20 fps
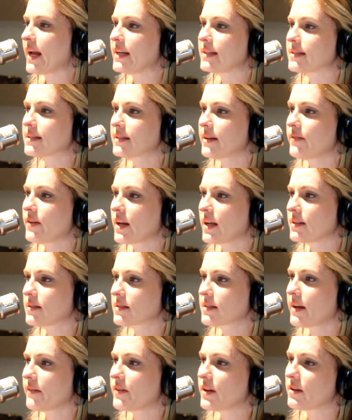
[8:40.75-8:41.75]

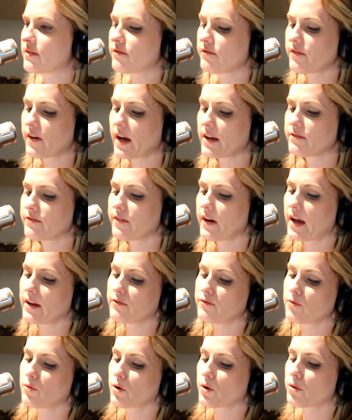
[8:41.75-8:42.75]

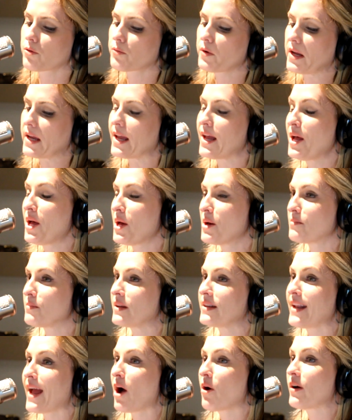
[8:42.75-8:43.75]
888-787-5543.
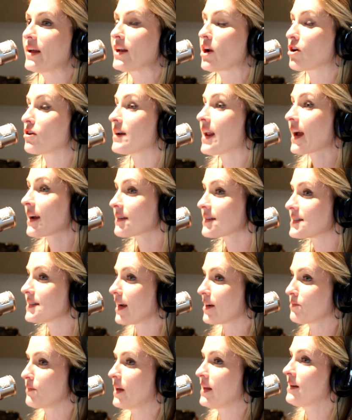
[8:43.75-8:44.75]
But now in our next
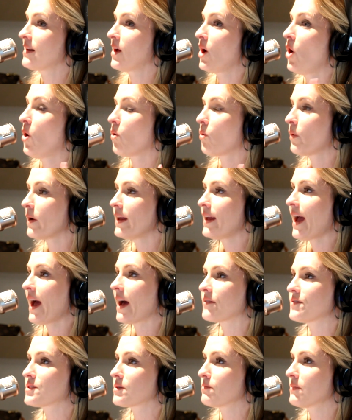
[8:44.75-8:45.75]
segment, we
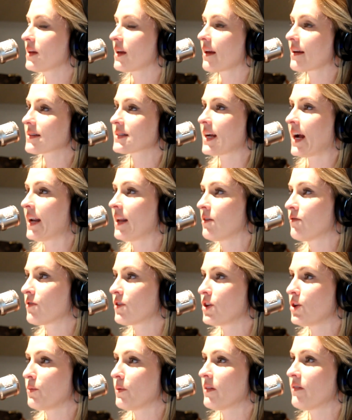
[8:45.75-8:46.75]
have something exciting for
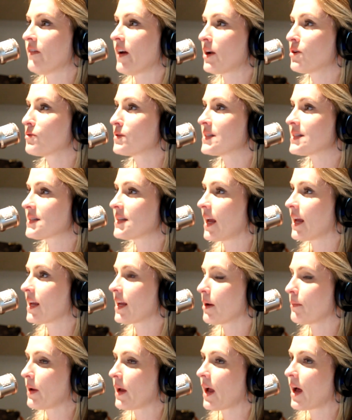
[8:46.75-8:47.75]
you. With Veterans Day
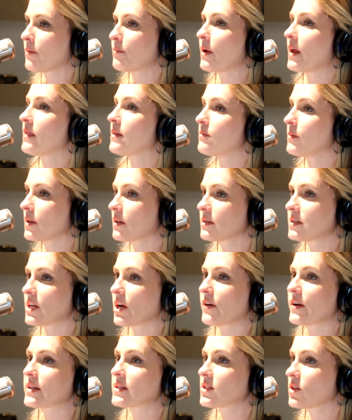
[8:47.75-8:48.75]
coming up, and the
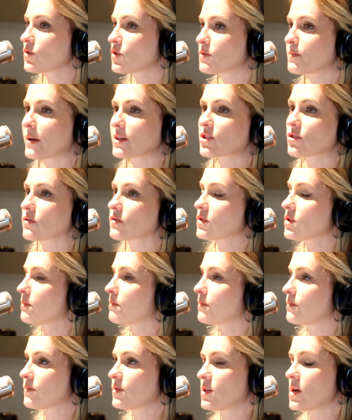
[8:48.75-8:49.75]
military is so special to
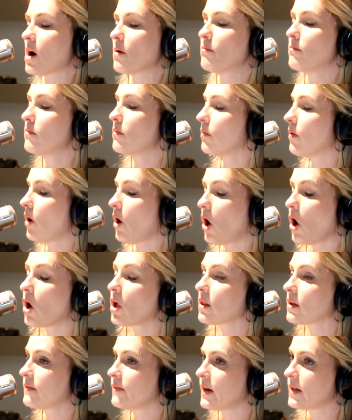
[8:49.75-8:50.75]

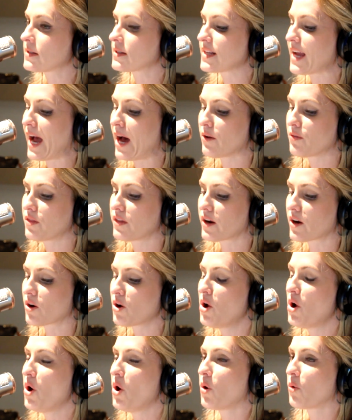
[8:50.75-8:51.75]
all of us out
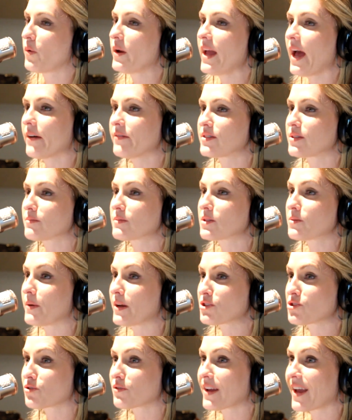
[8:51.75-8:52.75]
there. We have some
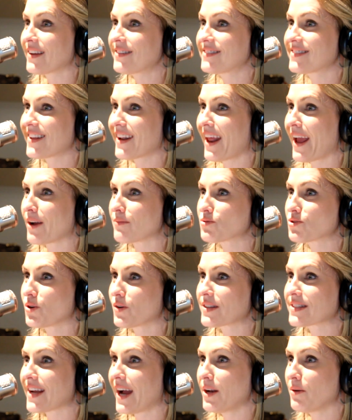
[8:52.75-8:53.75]
special guests today. I'm so
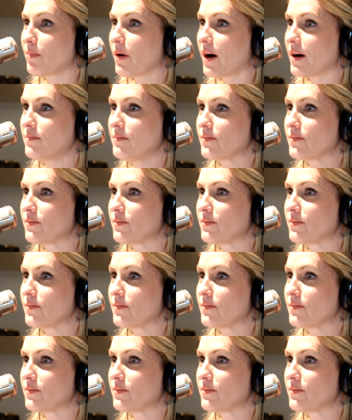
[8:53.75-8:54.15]
excited, Bob.